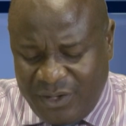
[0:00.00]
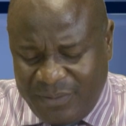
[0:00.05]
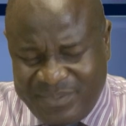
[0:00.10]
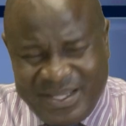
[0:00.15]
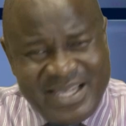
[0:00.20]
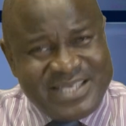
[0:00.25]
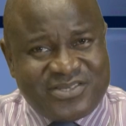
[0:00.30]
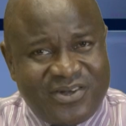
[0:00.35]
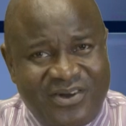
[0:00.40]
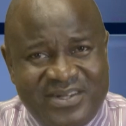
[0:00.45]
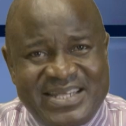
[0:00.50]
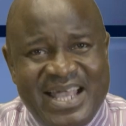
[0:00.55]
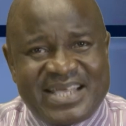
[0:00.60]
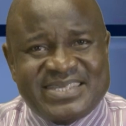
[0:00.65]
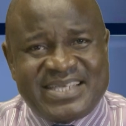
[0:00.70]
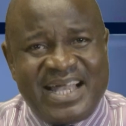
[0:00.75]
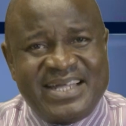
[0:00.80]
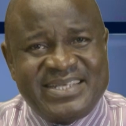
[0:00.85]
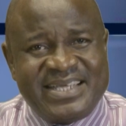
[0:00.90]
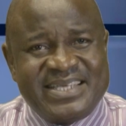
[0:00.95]
Please
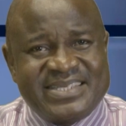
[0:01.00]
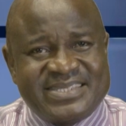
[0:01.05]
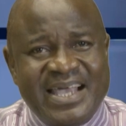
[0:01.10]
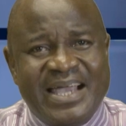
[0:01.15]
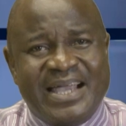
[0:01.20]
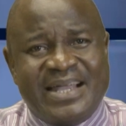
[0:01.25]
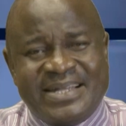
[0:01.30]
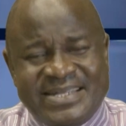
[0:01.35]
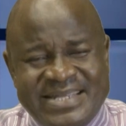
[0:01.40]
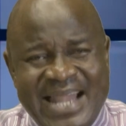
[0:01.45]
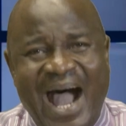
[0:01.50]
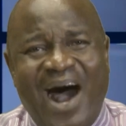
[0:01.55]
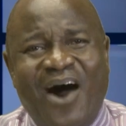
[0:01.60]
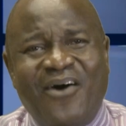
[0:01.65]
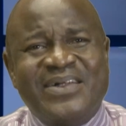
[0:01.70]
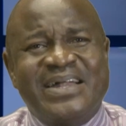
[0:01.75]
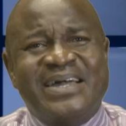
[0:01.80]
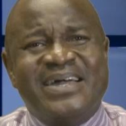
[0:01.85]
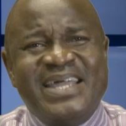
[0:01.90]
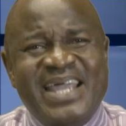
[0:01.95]
understand this.
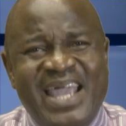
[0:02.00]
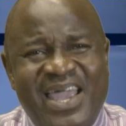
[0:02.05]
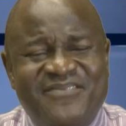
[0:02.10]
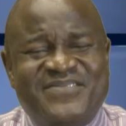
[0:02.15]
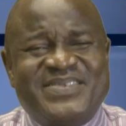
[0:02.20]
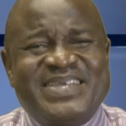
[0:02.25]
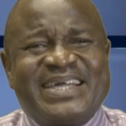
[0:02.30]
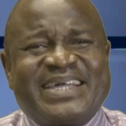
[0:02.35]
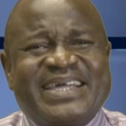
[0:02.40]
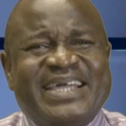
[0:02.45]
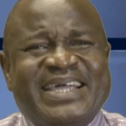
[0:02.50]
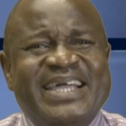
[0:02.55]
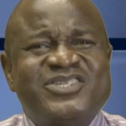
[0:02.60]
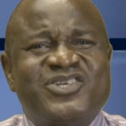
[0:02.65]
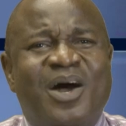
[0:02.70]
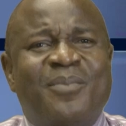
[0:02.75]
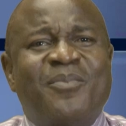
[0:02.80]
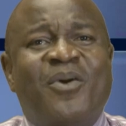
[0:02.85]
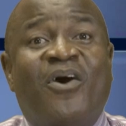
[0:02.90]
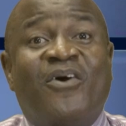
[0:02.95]
Now, if the
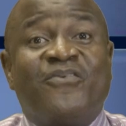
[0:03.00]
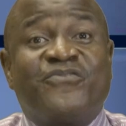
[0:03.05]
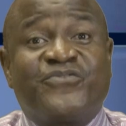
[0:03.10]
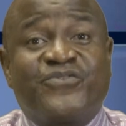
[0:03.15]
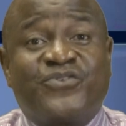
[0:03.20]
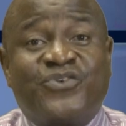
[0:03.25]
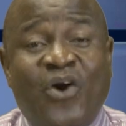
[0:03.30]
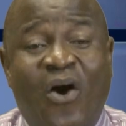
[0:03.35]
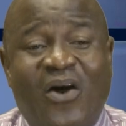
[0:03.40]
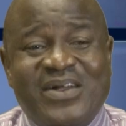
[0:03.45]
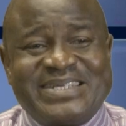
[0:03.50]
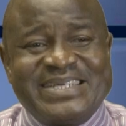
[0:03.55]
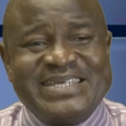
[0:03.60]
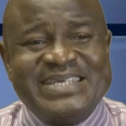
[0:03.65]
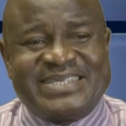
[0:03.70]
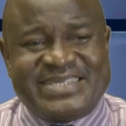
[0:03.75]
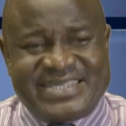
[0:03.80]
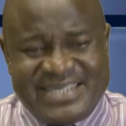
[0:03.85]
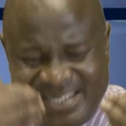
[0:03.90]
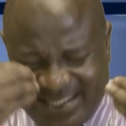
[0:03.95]
kingdom of God
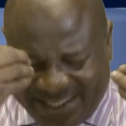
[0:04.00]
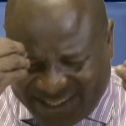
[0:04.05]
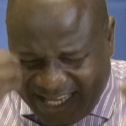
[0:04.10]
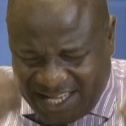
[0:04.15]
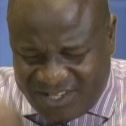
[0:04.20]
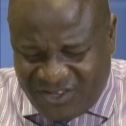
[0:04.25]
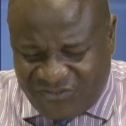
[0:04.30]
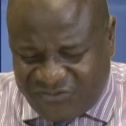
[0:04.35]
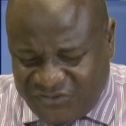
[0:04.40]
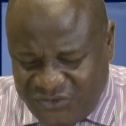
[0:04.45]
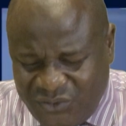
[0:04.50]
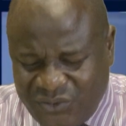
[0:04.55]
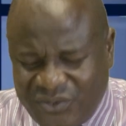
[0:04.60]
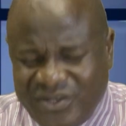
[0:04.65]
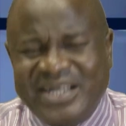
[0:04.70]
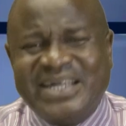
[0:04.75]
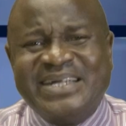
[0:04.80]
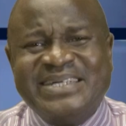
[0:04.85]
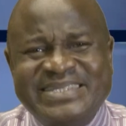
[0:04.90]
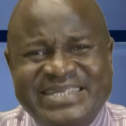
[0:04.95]
is inside of you,
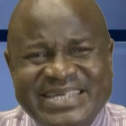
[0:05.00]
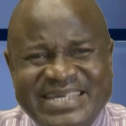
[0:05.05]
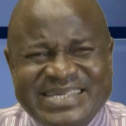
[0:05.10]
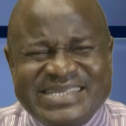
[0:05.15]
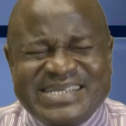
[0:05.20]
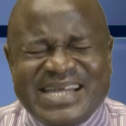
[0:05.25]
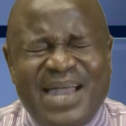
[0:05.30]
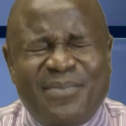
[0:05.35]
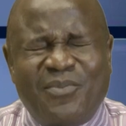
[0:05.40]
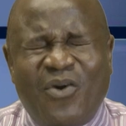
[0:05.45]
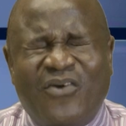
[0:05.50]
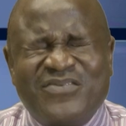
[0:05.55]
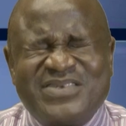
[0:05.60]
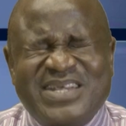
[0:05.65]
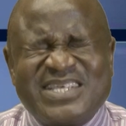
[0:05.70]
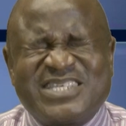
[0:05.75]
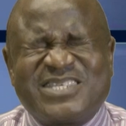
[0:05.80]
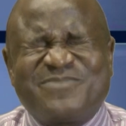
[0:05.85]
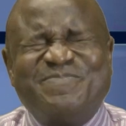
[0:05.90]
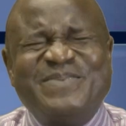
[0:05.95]
the realm of
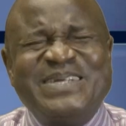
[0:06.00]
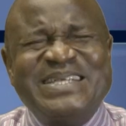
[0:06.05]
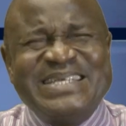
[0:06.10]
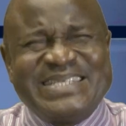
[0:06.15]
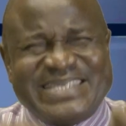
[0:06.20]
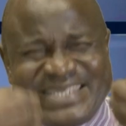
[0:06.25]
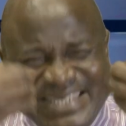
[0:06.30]
the spirit